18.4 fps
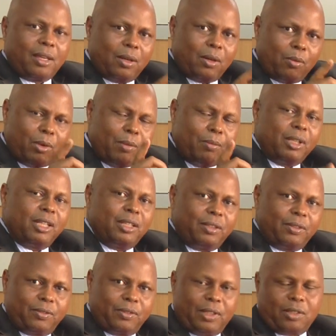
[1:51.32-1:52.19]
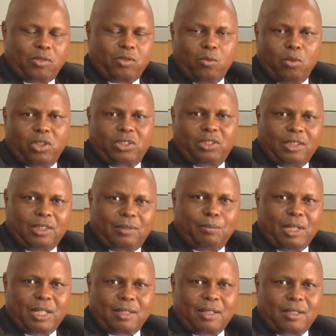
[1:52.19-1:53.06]
we believe as you watch this
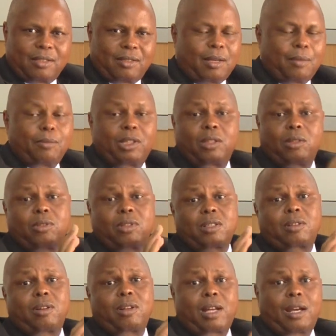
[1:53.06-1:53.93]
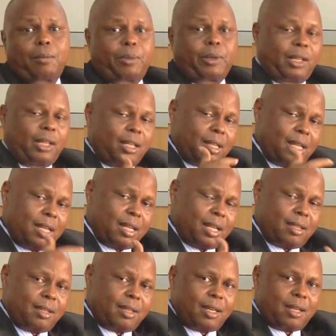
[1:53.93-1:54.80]
message, something good is going to happen. And then
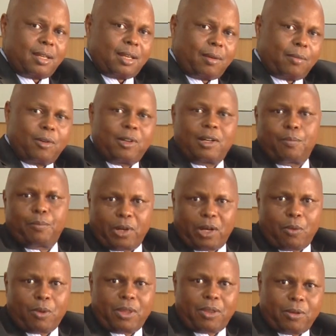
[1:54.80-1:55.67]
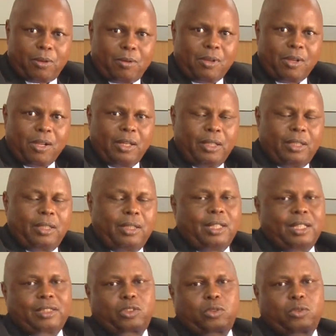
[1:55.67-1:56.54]
at the end, I'm going to pray with you.
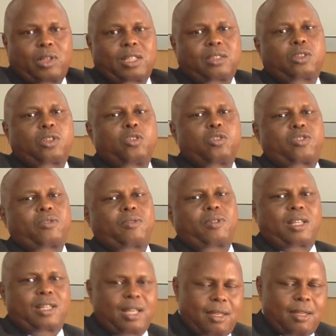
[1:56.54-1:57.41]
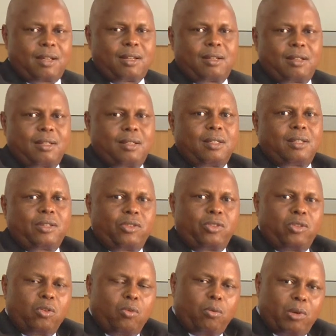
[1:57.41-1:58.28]
Let's trust God together.
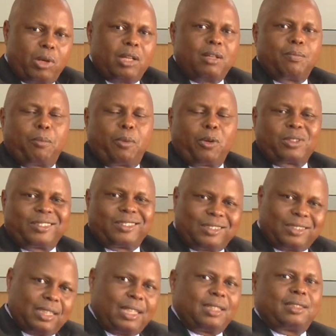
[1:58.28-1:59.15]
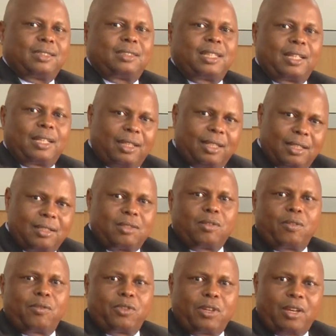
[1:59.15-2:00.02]
You will possess the
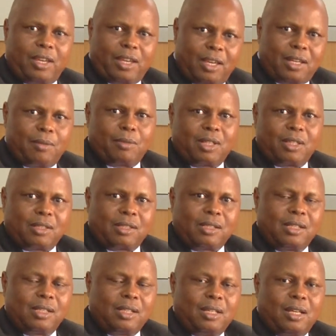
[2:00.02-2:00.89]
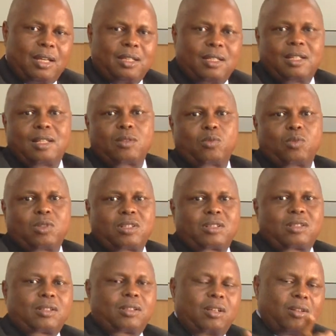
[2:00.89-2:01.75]
gates of your enemies. In other
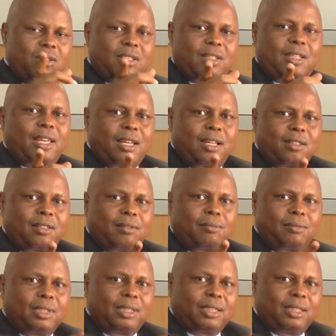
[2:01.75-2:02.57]
words, God's kingdom